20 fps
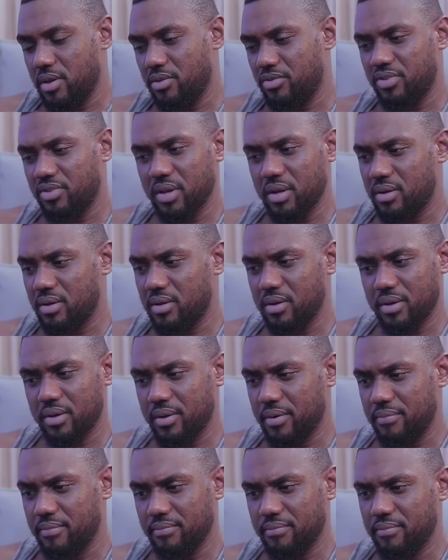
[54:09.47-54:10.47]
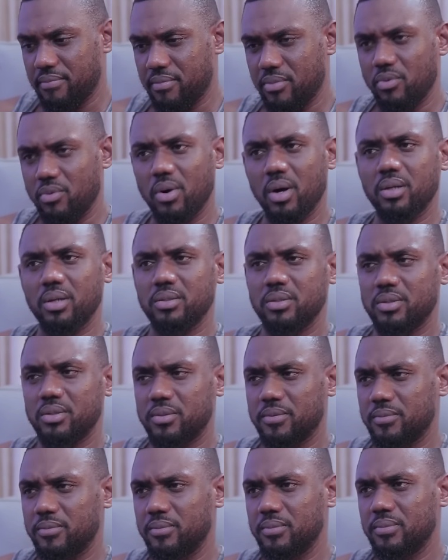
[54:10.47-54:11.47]
He said he
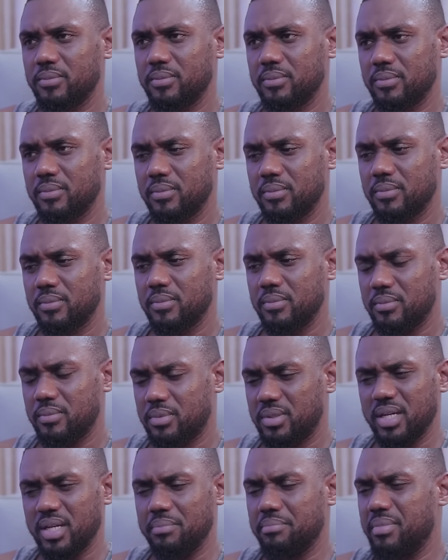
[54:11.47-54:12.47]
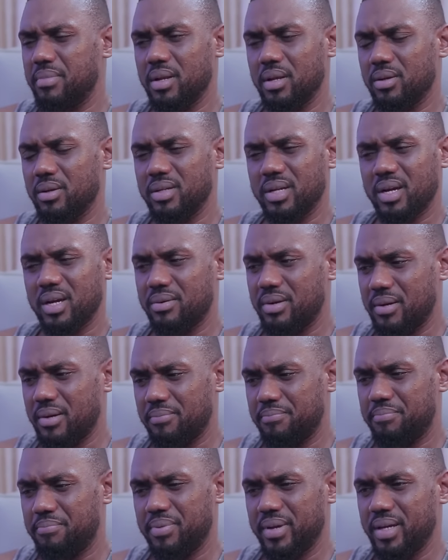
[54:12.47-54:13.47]
wants 10 million
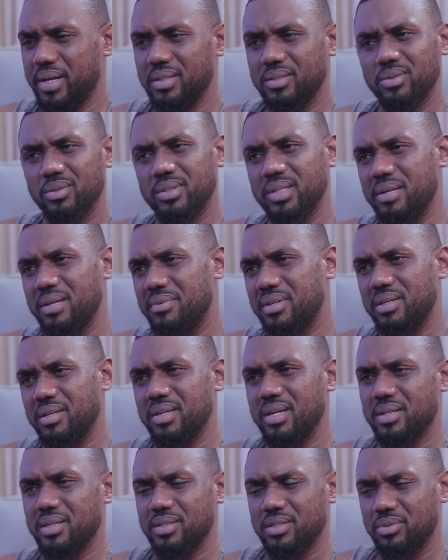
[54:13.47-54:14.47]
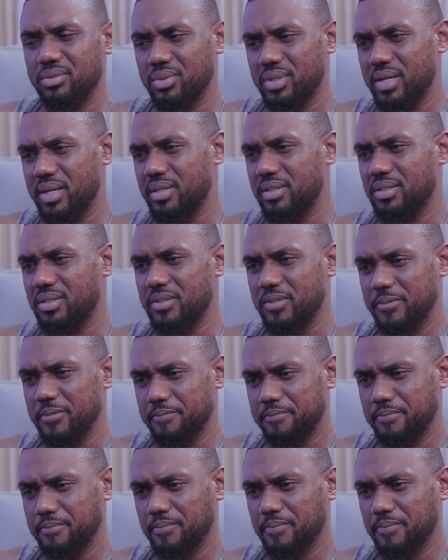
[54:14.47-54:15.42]
naira paid to them in the next 2 days.